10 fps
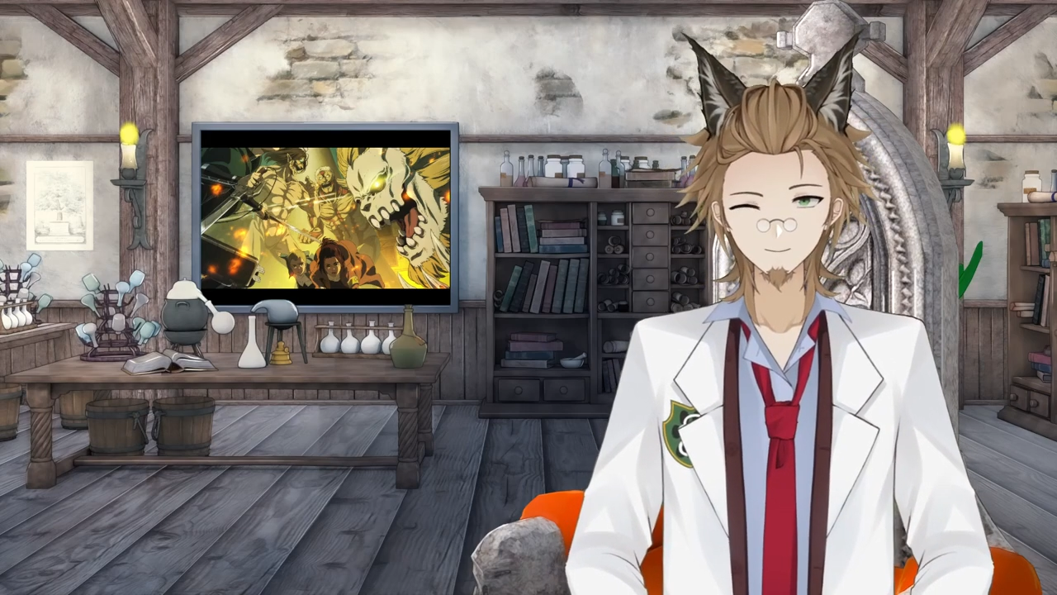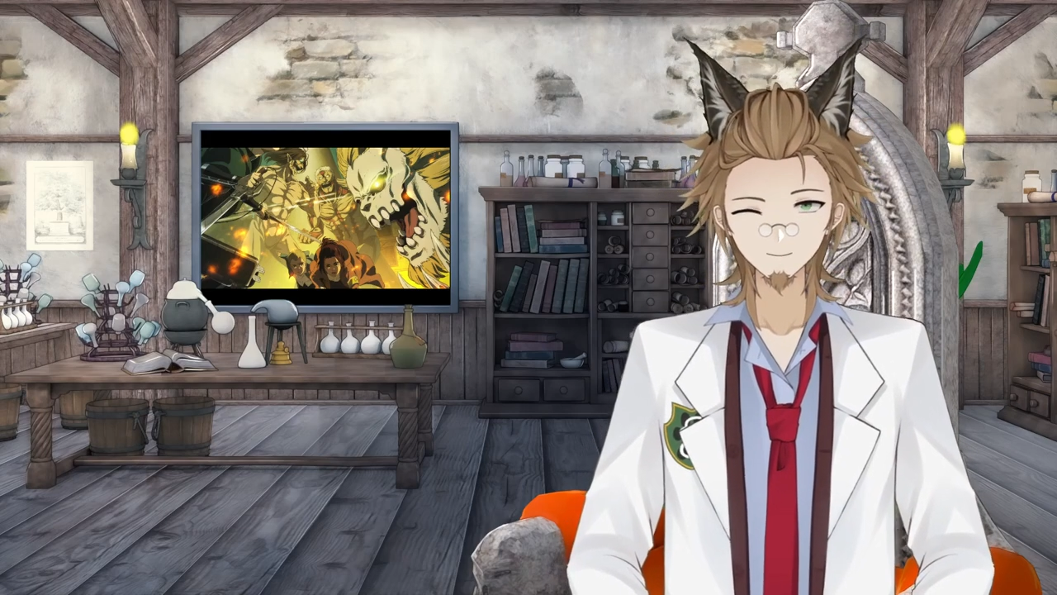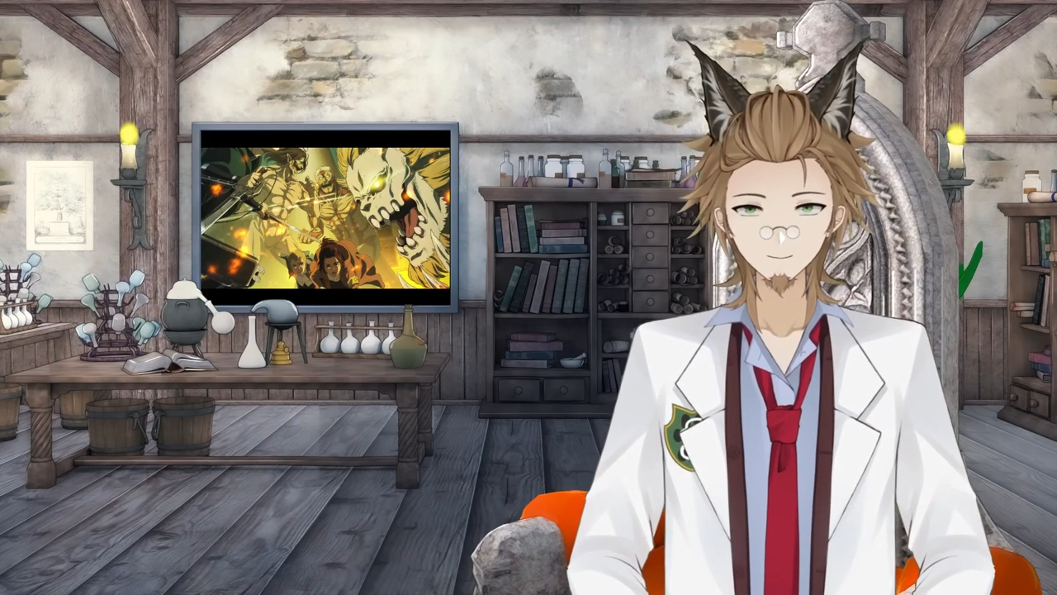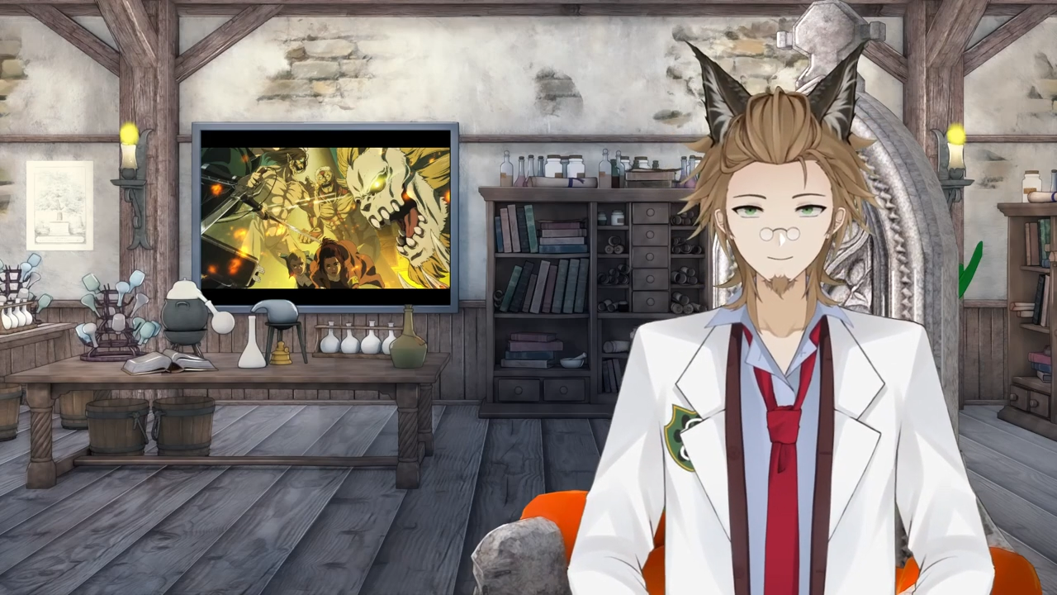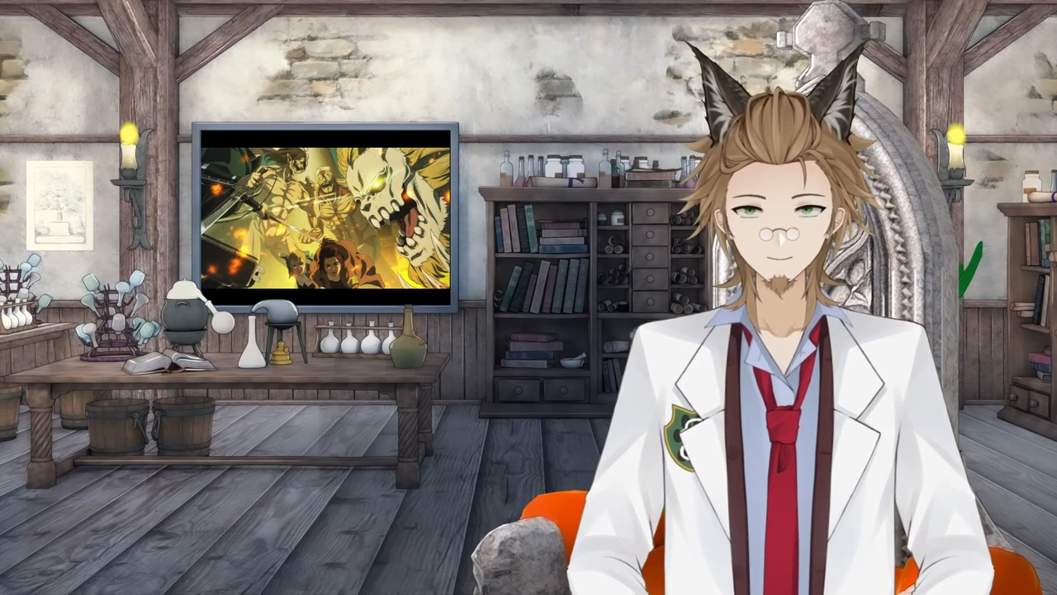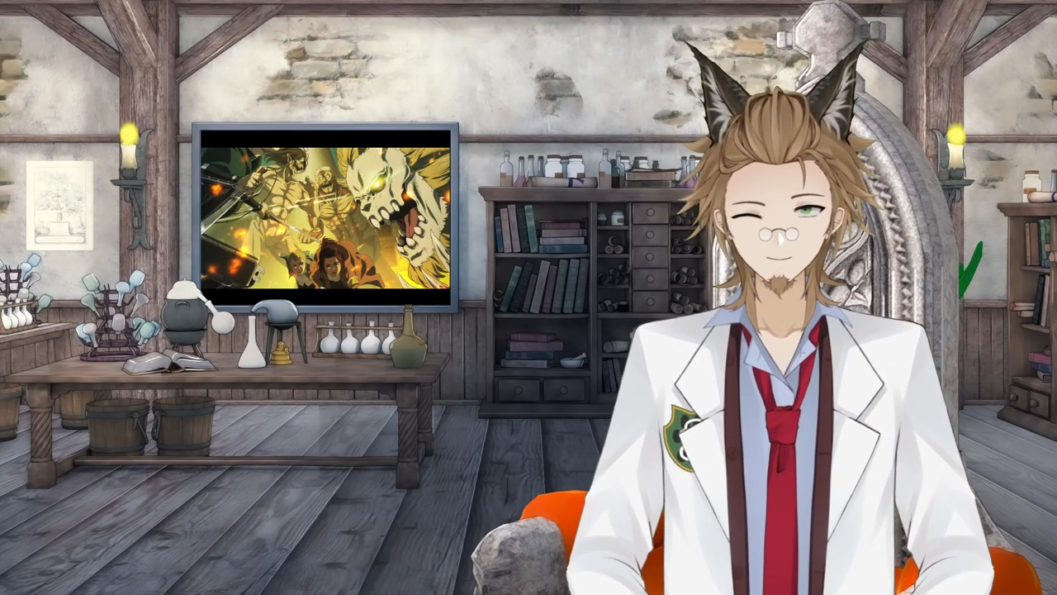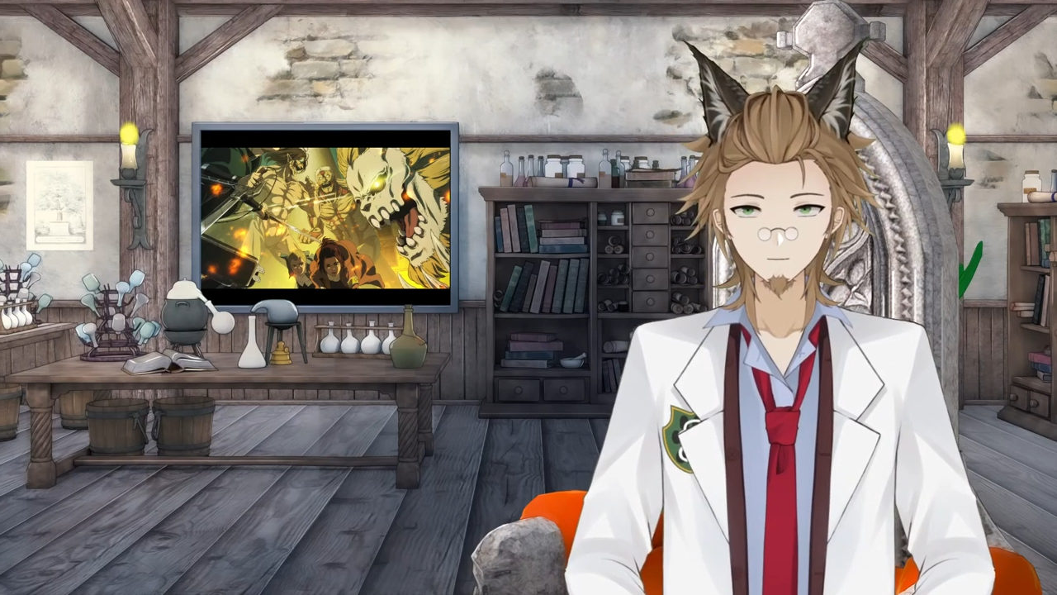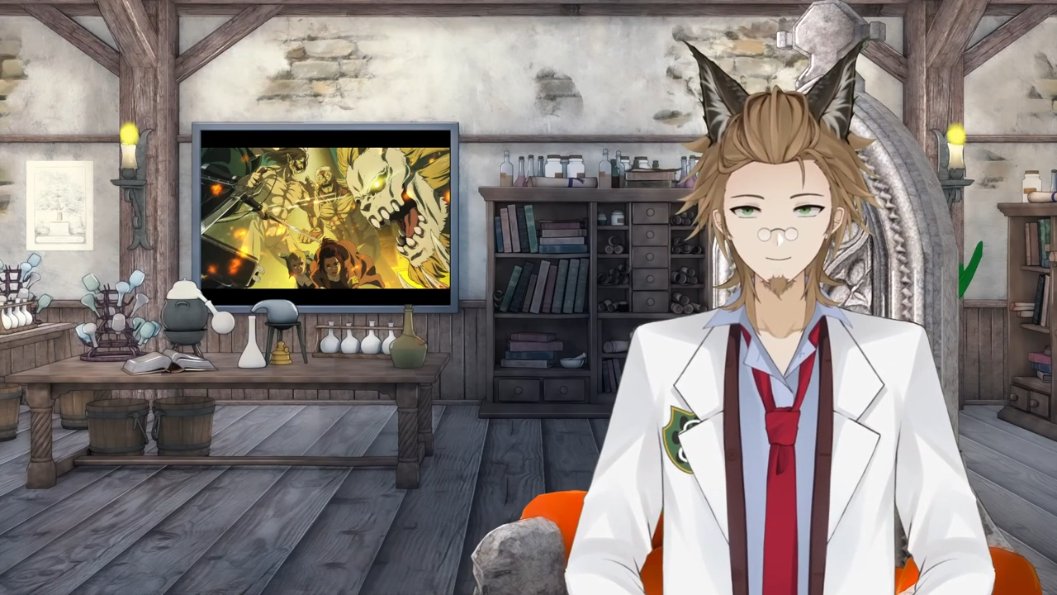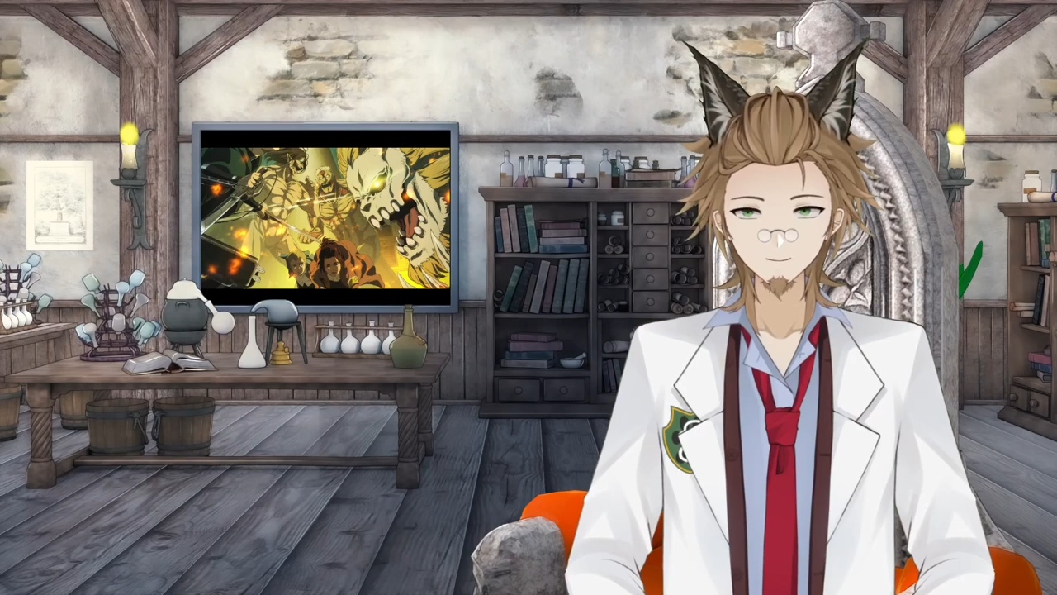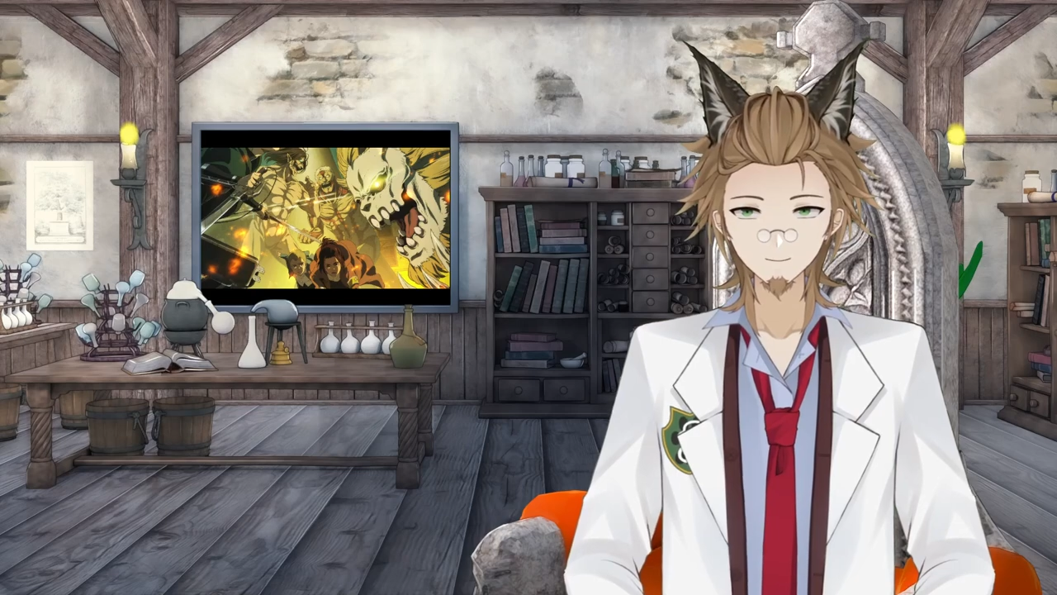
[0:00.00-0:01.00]
He talks
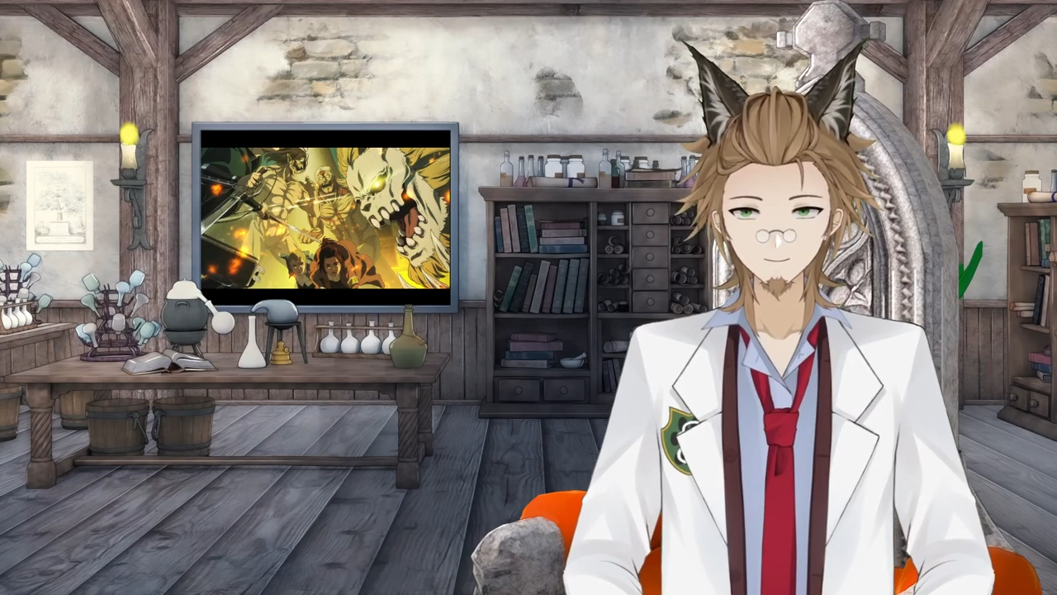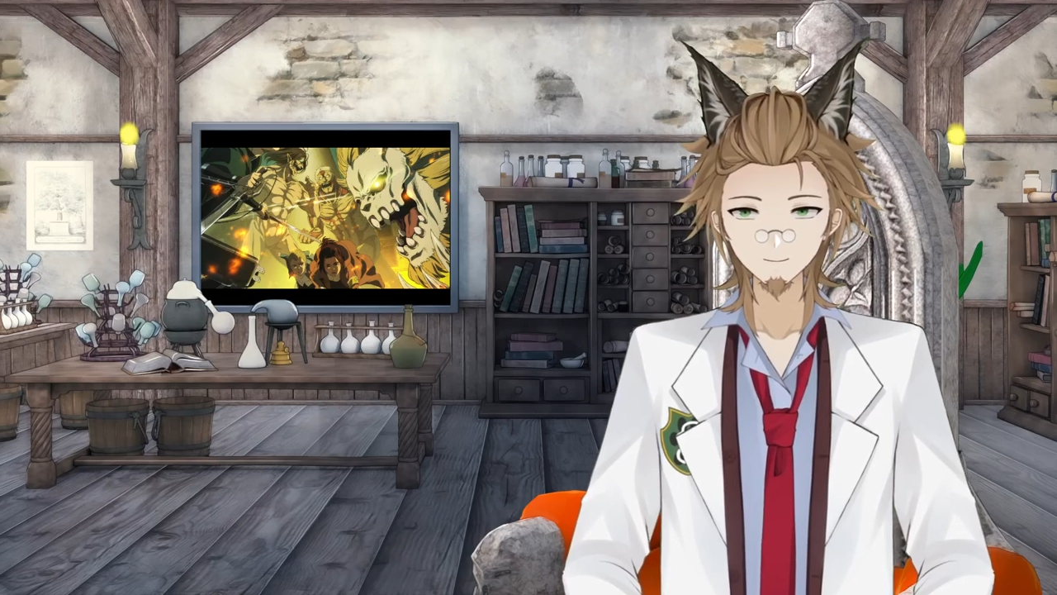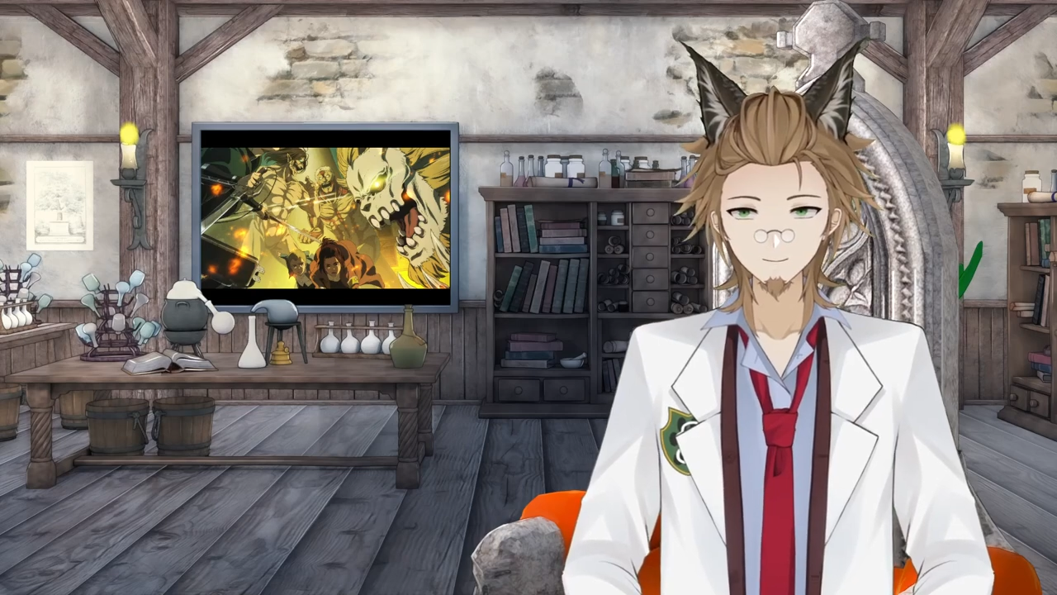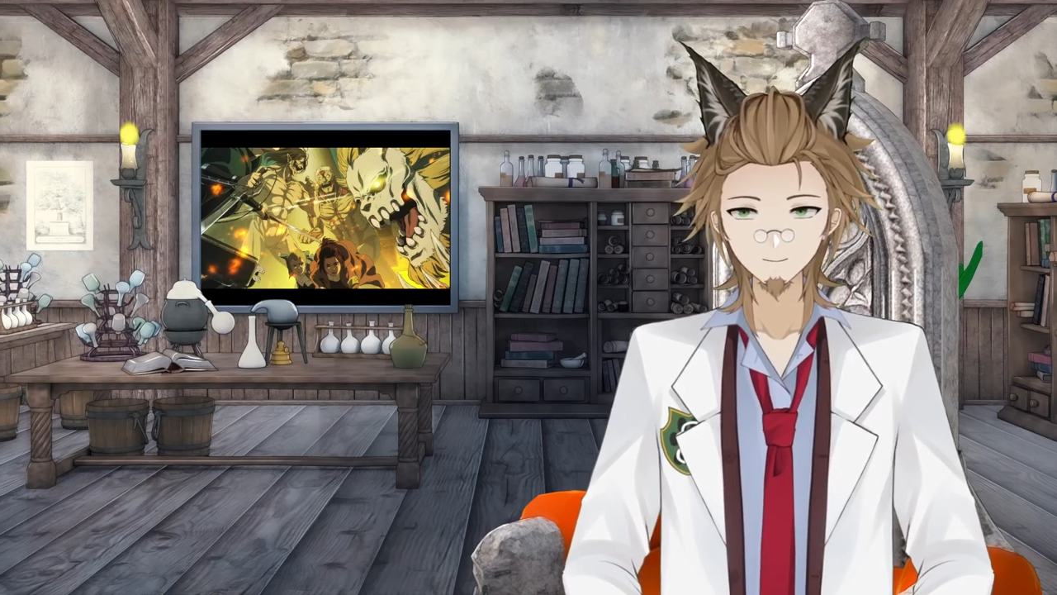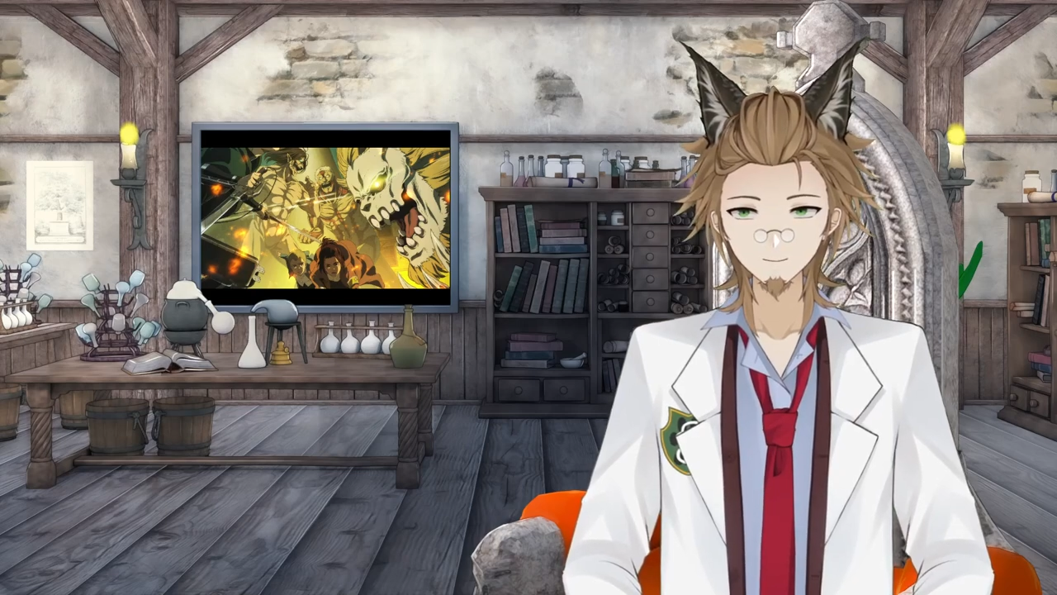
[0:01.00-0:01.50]
like this,